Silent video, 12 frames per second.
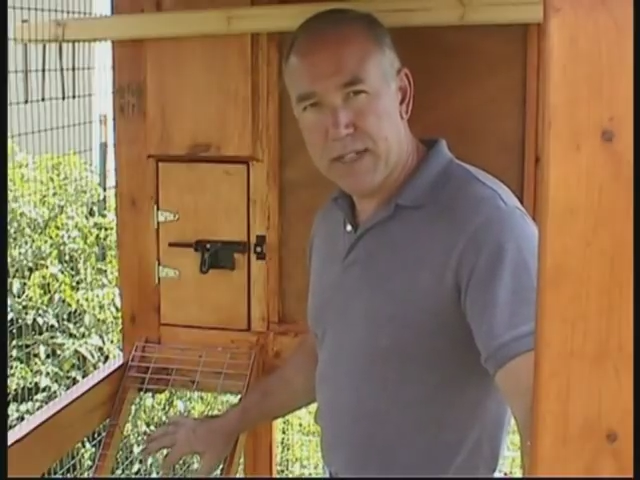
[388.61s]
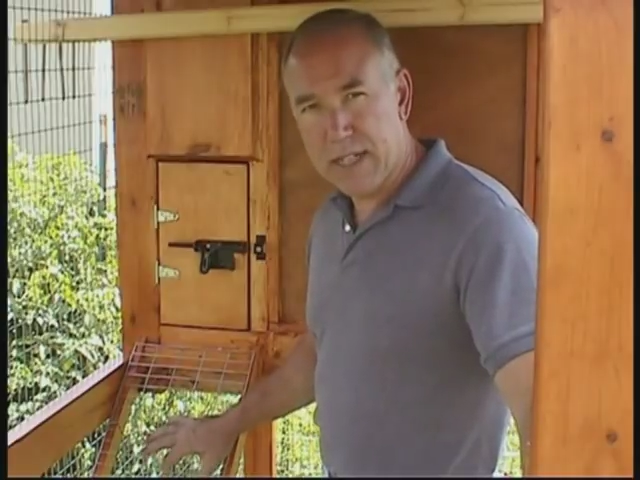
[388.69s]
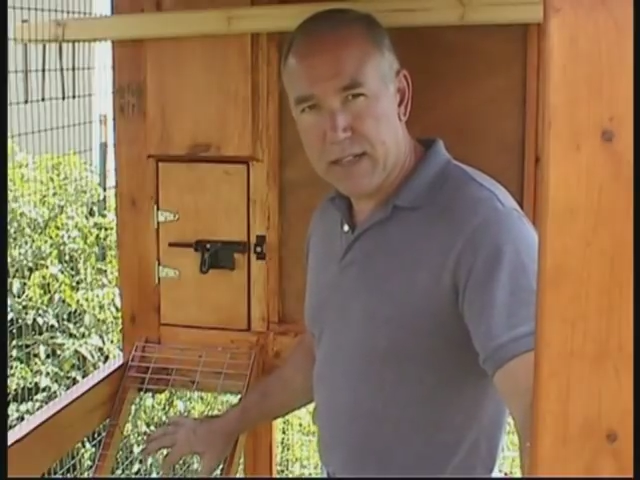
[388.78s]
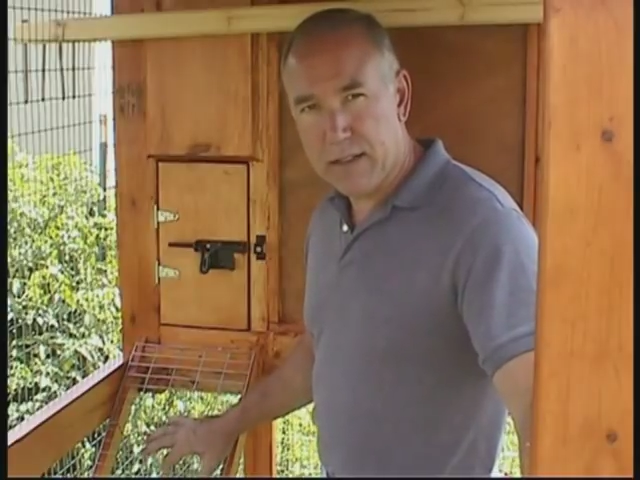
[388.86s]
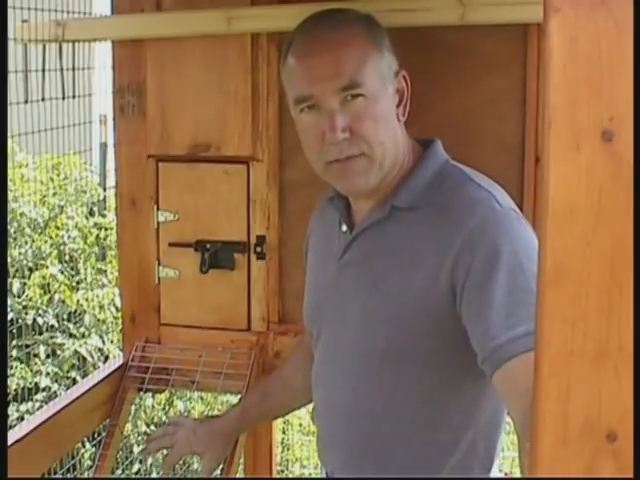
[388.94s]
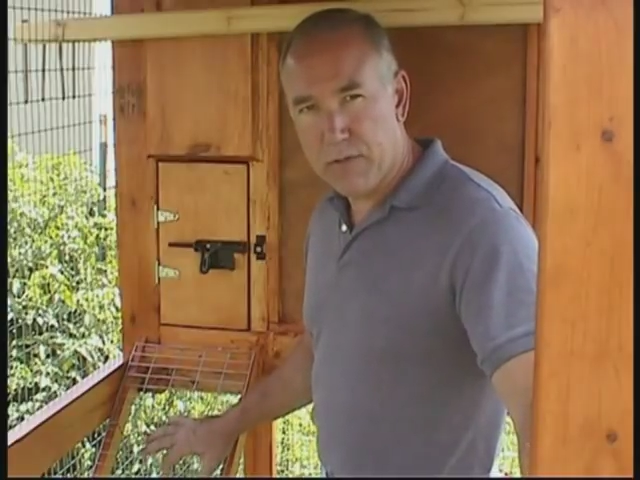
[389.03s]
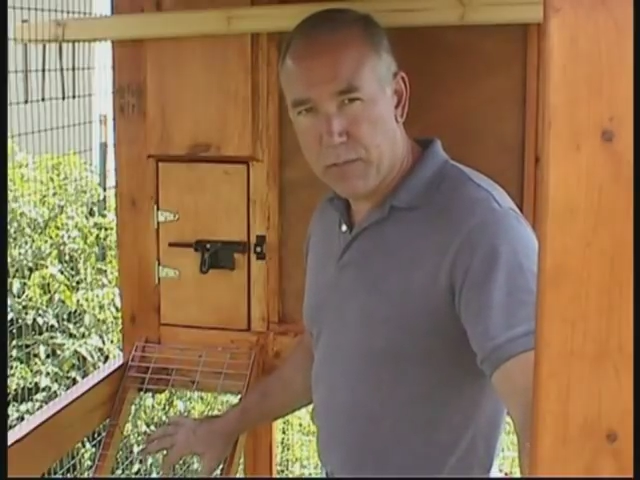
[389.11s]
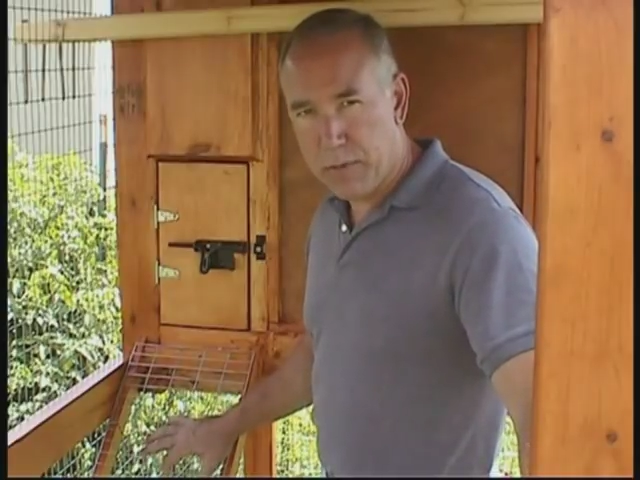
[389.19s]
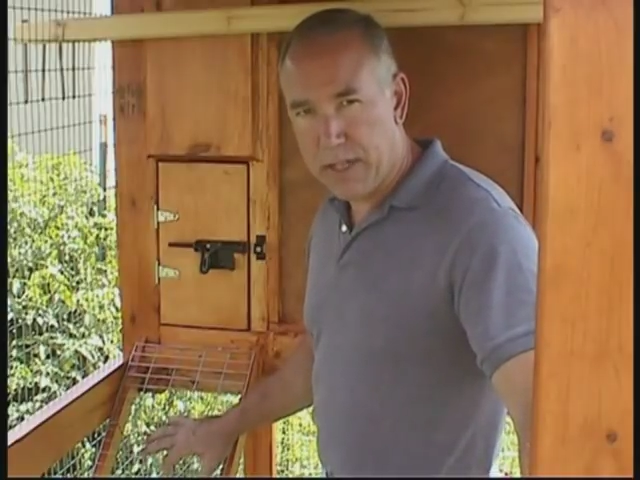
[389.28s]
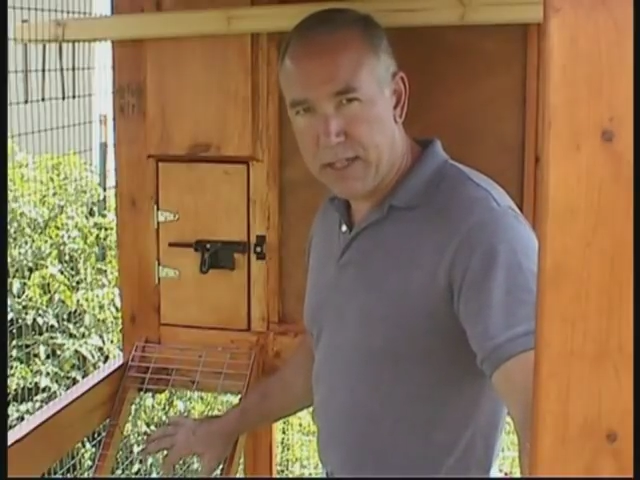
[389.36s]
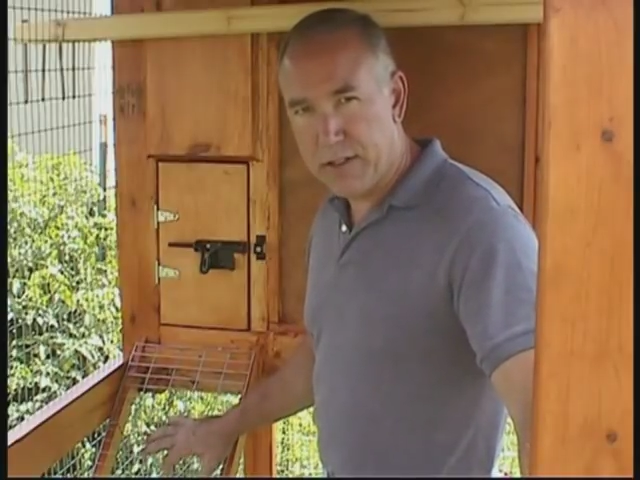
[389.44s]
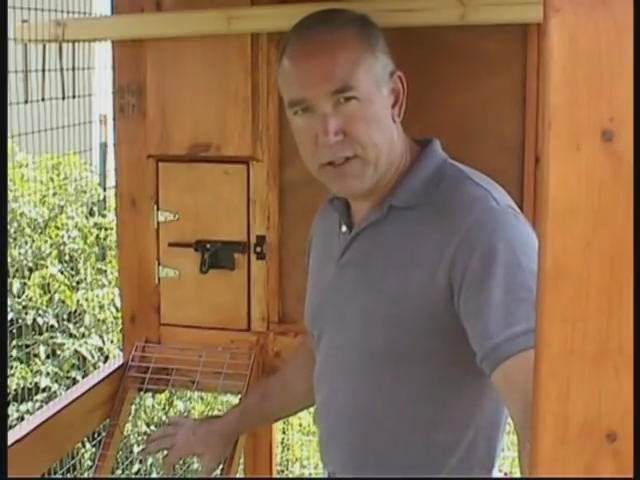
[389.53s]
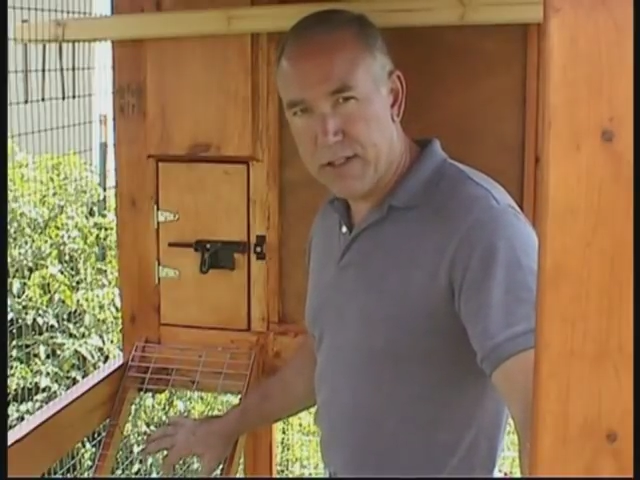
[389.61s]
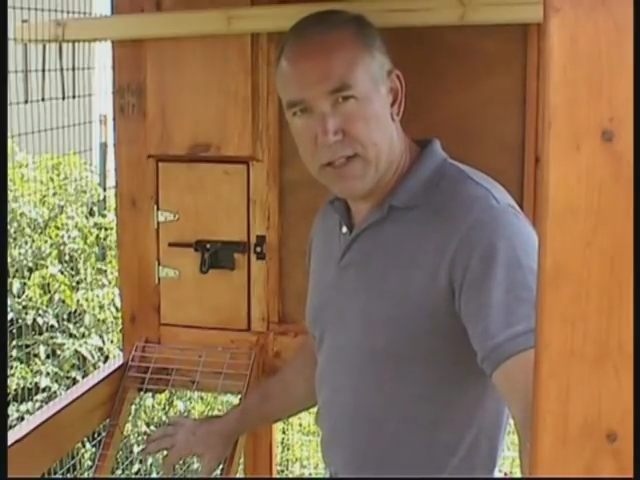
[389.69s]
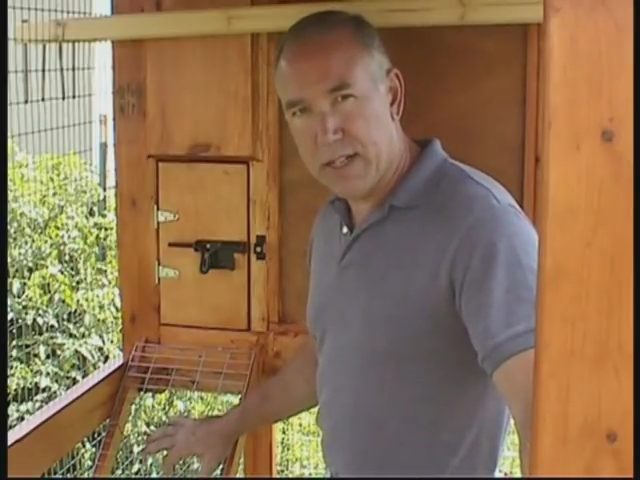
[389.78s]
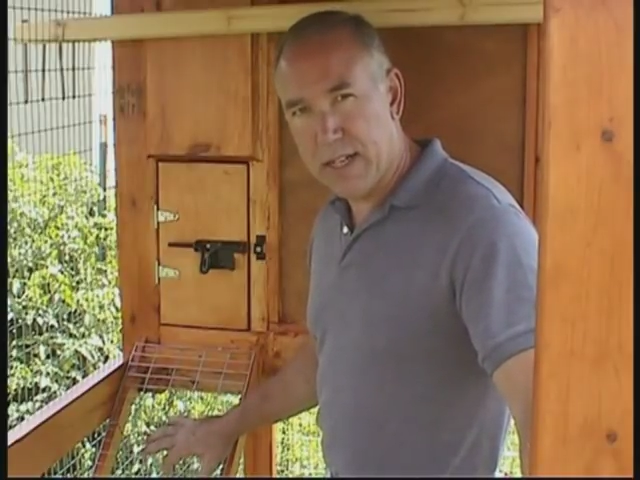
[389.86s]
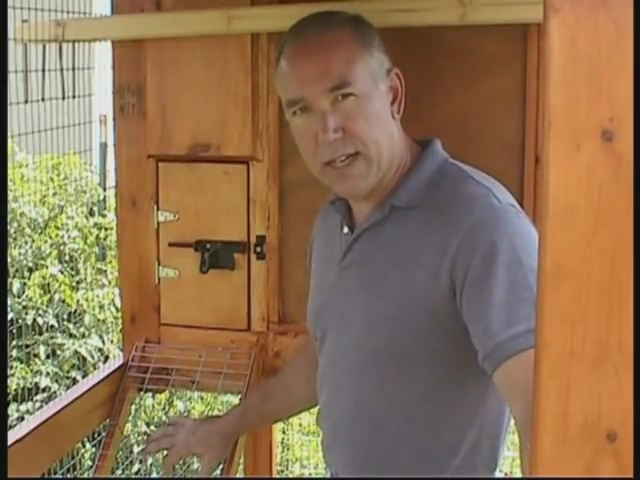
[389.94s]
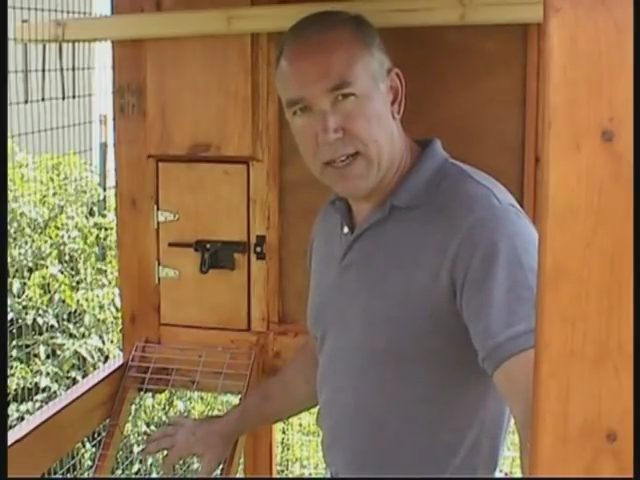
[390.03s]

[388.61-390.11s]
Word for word: them from predators at night.